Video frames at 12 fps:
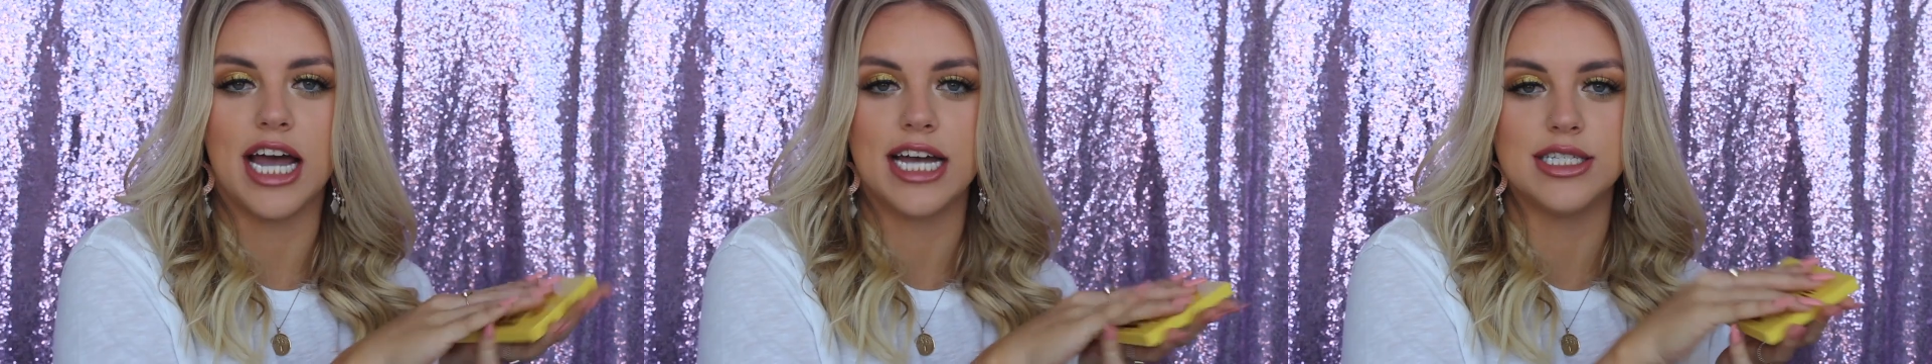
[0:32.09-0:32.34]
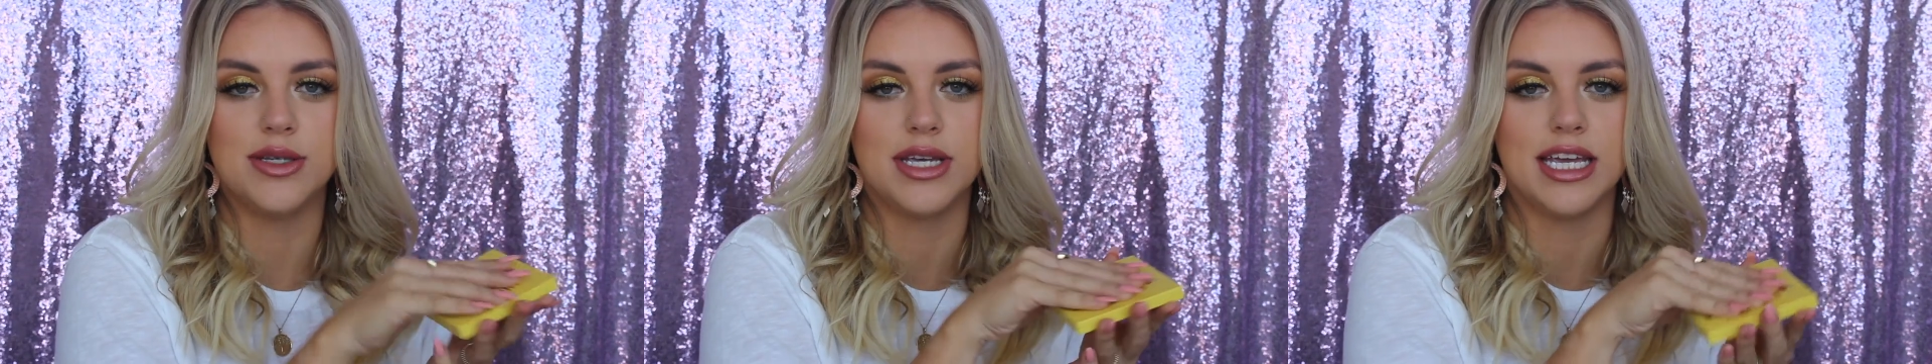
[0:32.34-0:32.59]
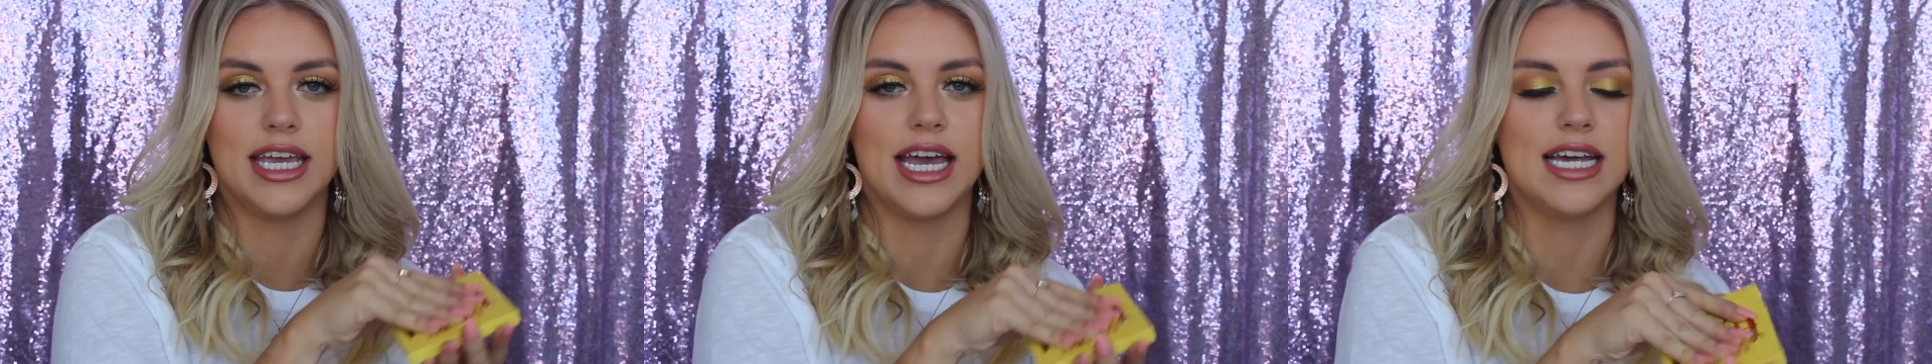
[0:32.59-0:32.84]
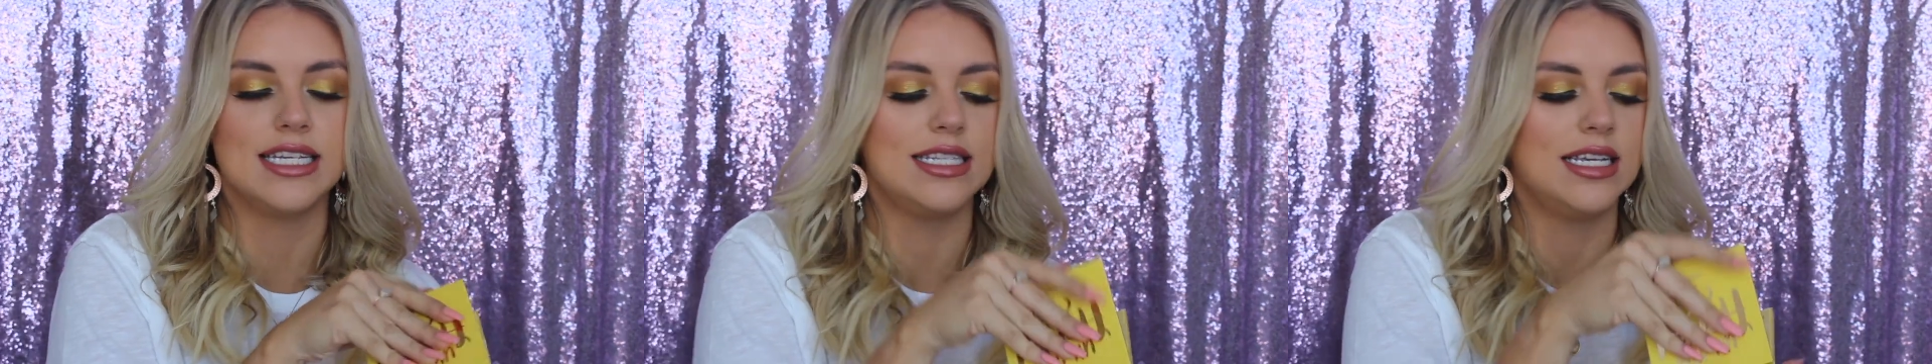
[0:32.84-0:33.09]
as you can
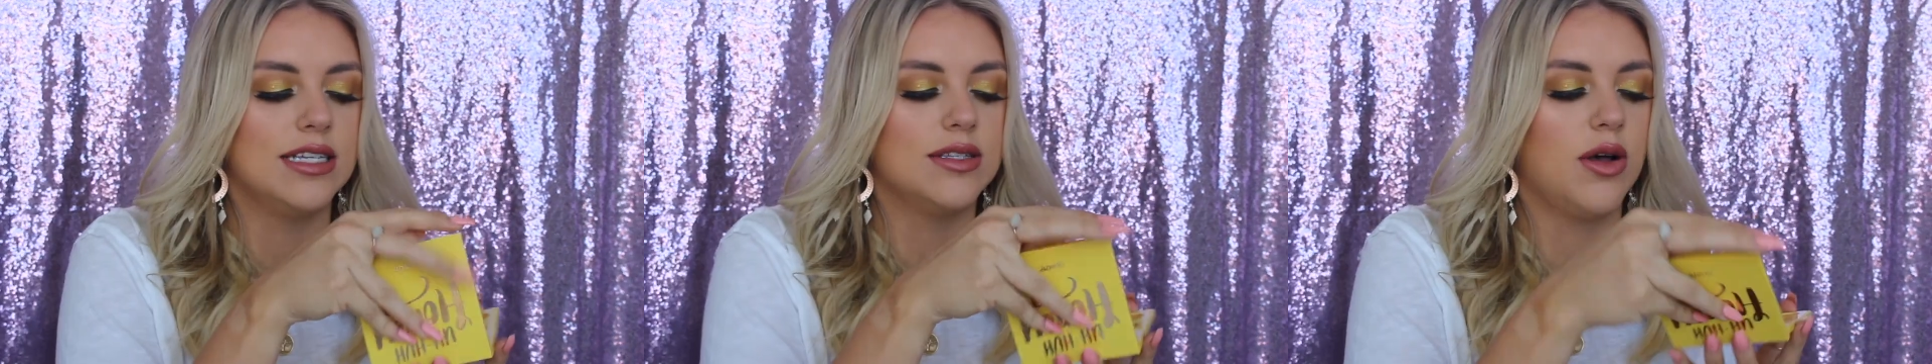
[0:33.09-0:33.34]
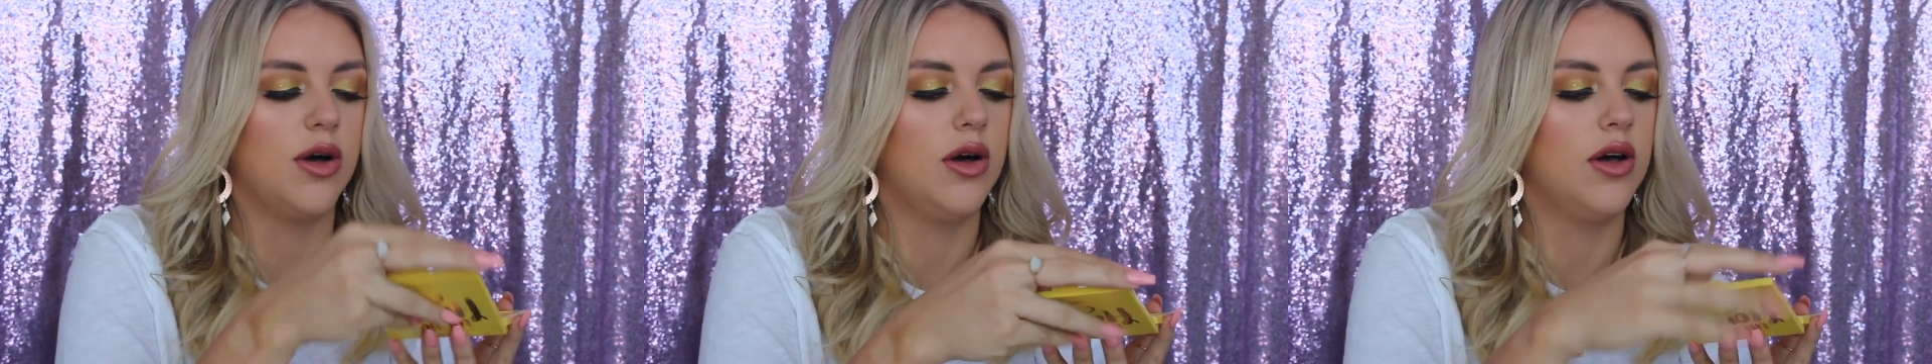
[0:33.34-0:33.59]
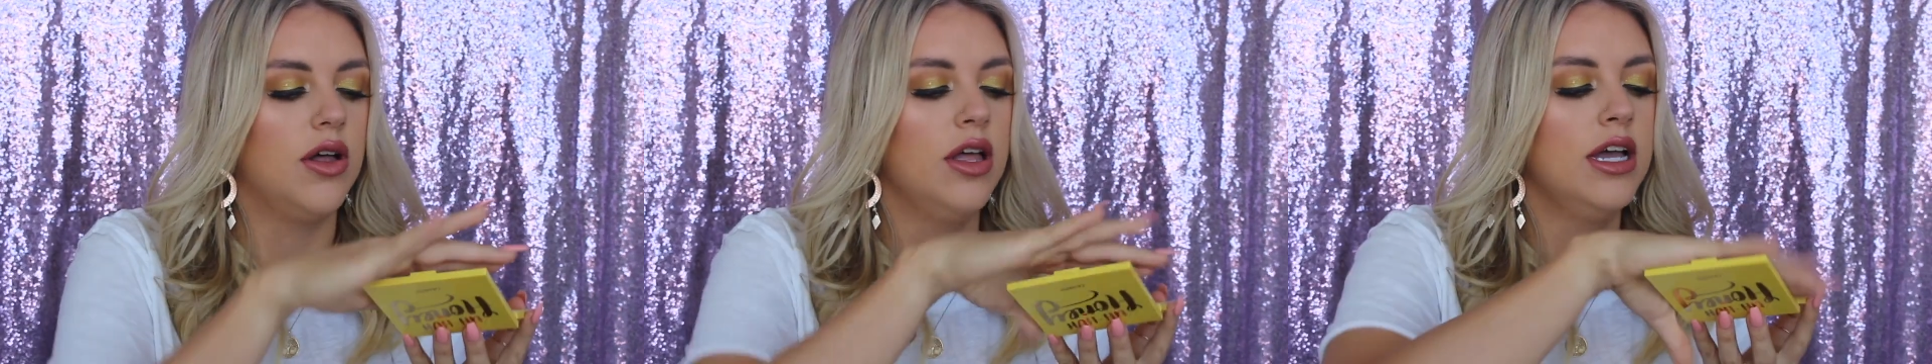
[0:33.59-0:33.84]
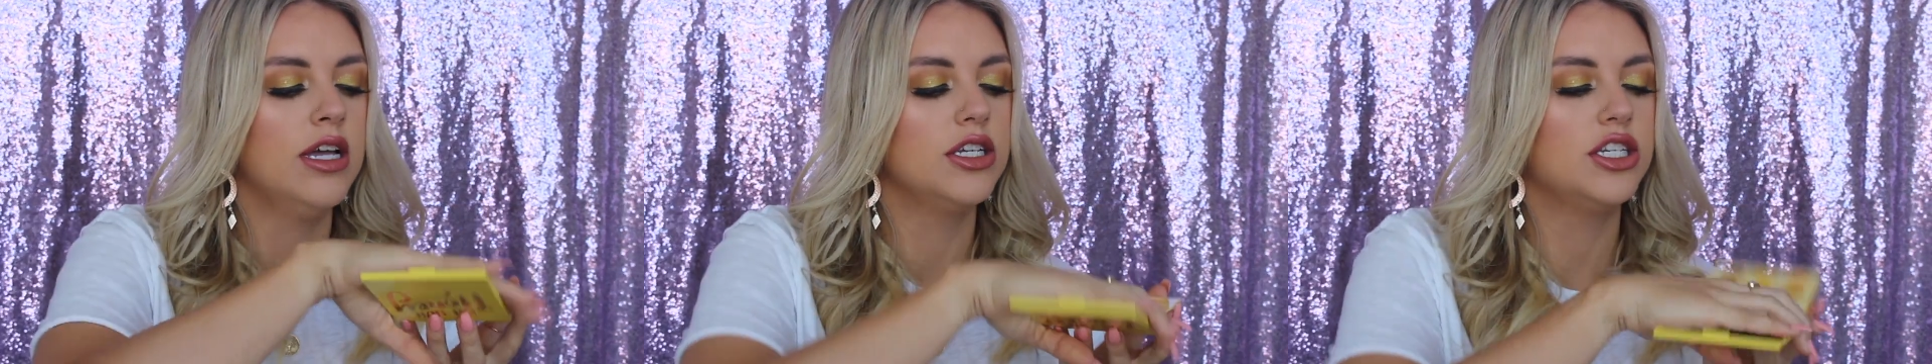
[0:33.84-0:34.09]
guess, is
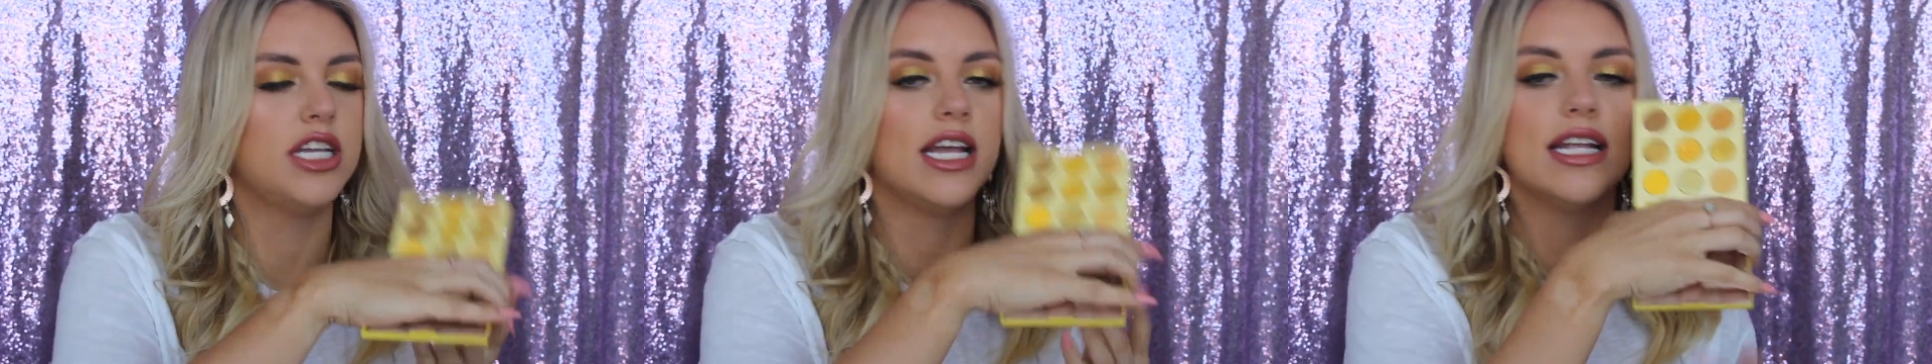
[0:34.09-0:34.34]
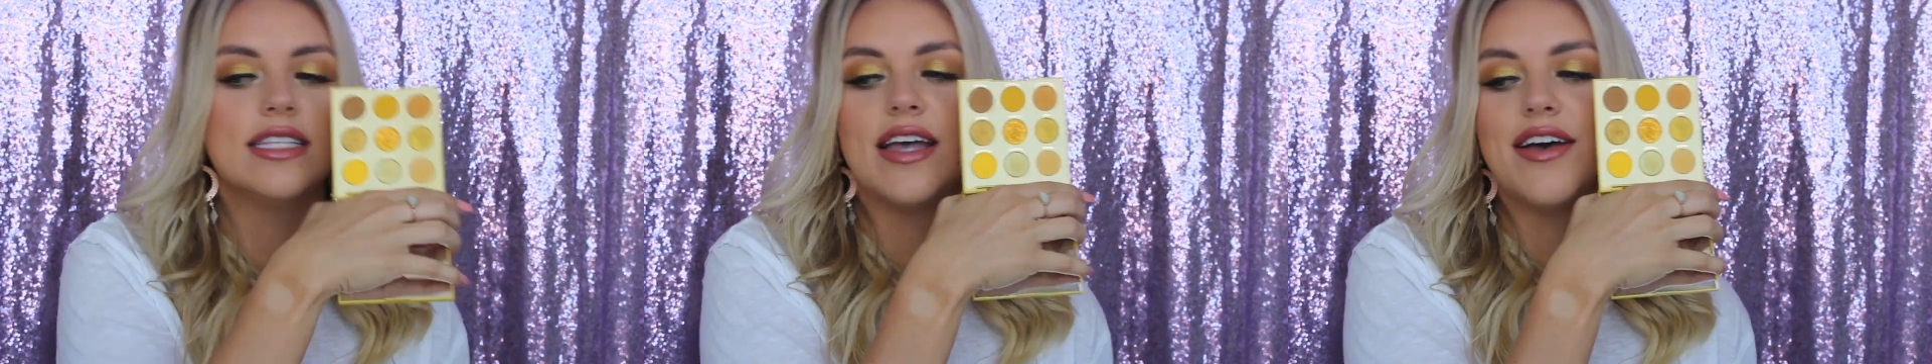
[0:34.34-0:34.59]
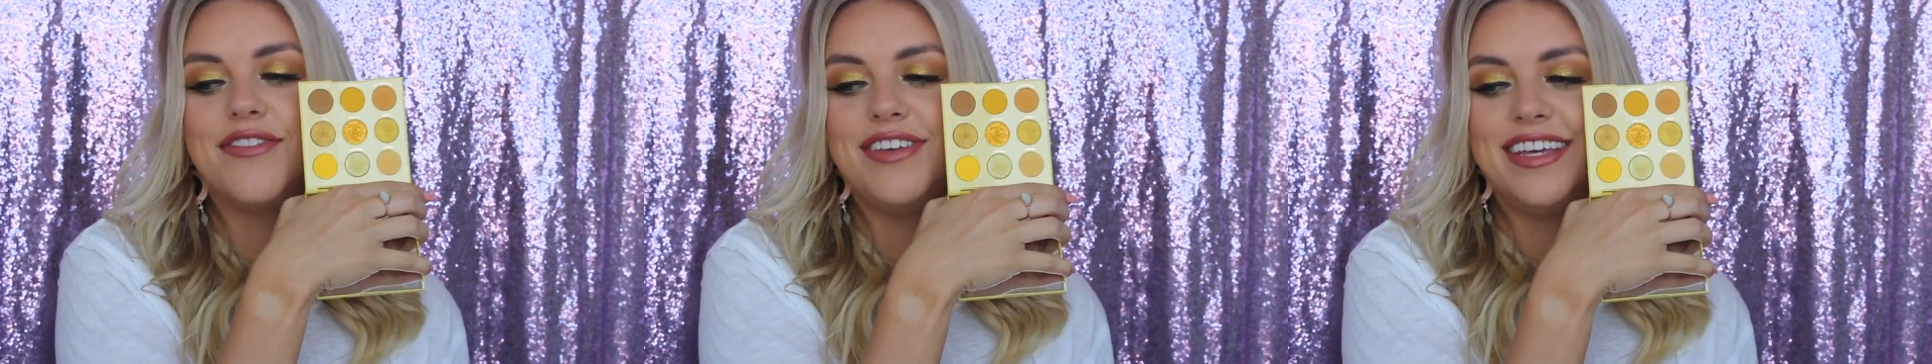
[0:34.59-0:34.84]
all shades of